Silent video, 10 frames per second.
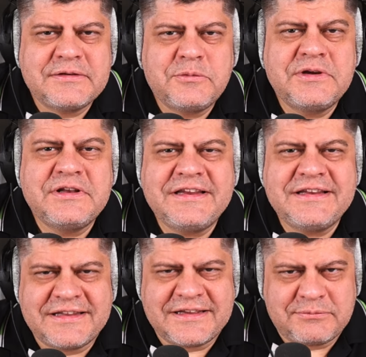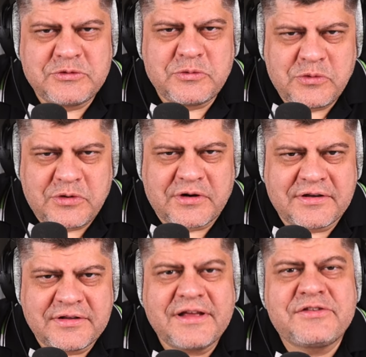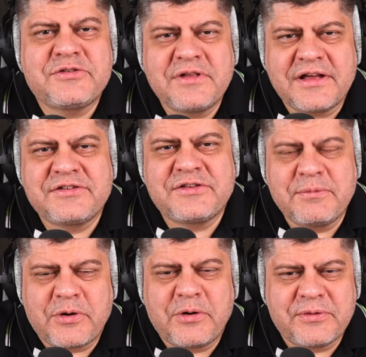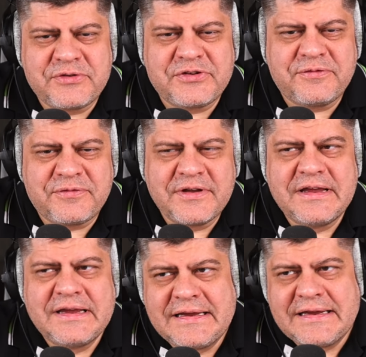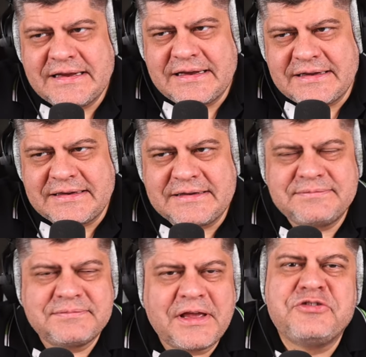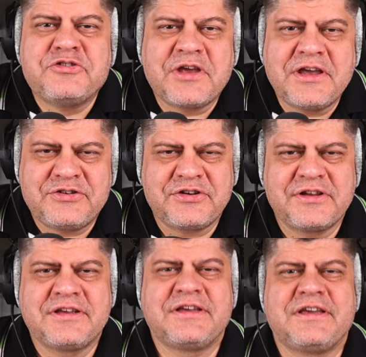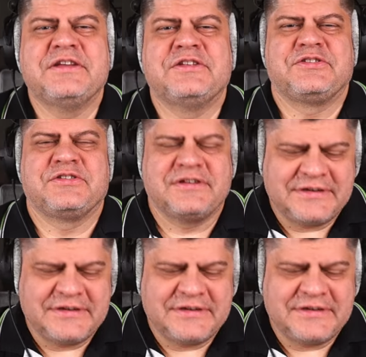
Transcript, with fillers: we need them to work that's that's the purpose of uh, educating kids